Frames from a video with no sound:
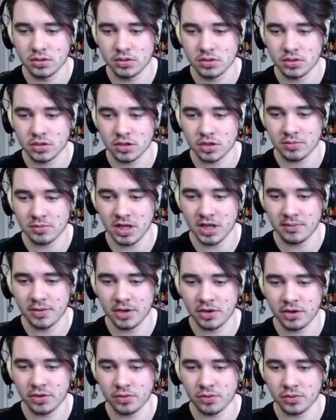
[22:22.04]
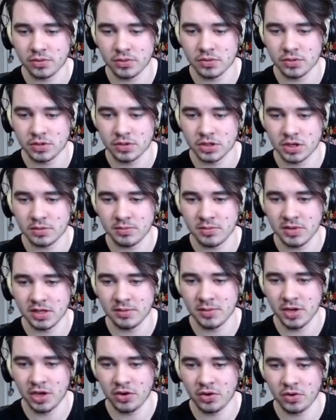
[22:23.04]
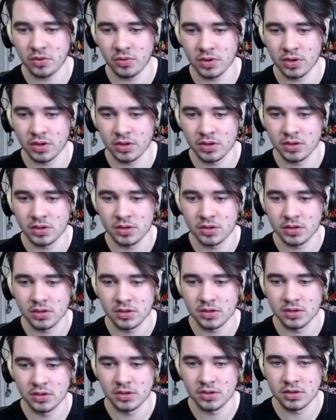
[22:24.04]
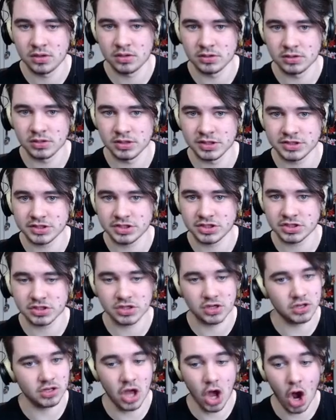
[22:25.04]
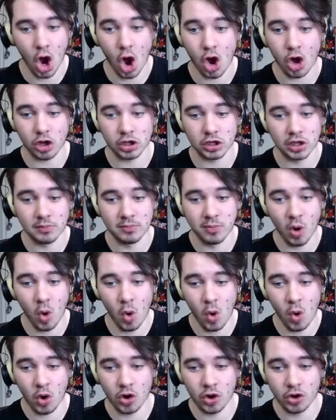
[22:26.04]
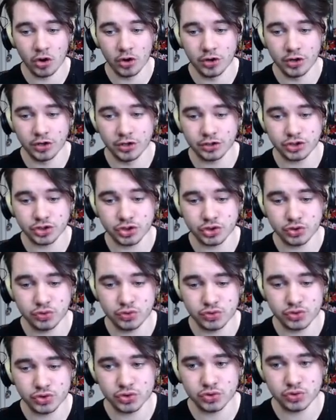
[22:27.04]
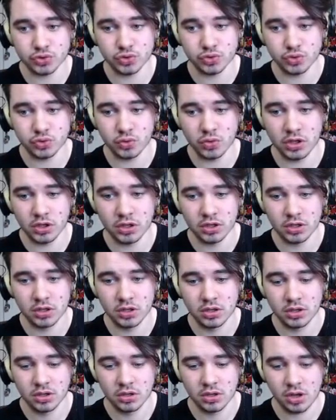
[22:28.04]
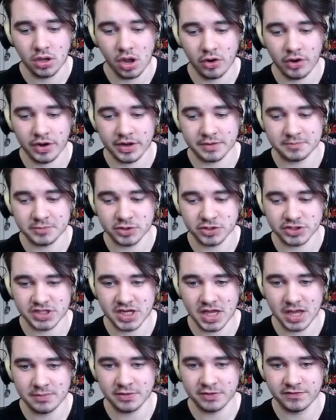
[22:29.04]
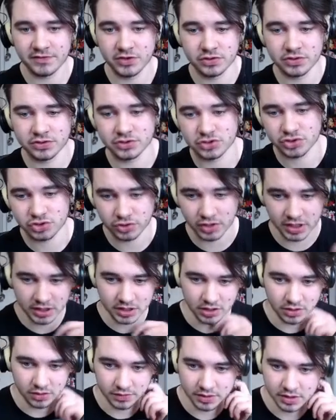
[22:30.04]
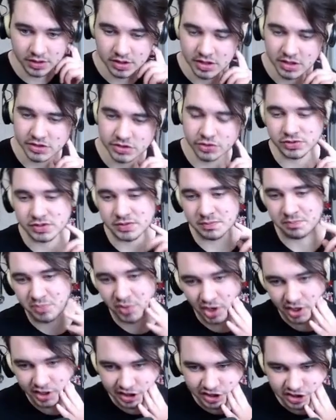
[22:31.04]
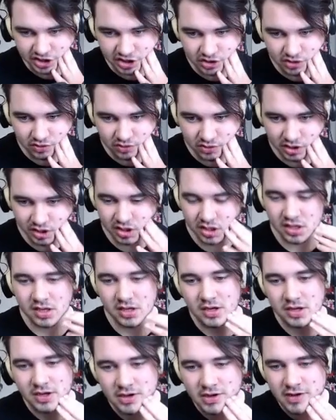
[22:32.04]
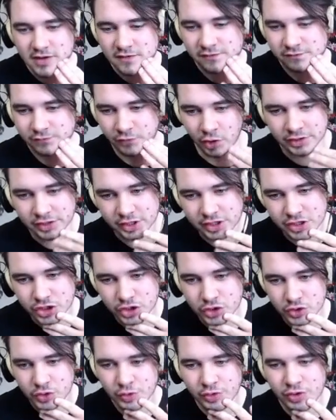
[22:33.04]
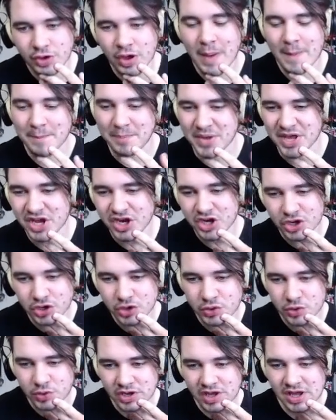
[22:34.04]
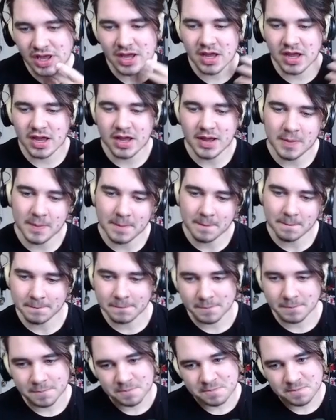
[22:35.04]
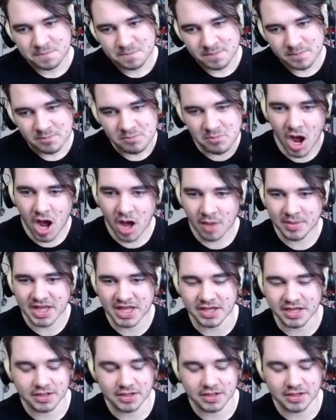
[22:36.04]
Kablamo. Kablamo. Let's, uh, all aboard. Choo Choo. All right, press tab to view the train code. So it's Bunny Dude, Friendly Dude, Bee Dude, Mommy.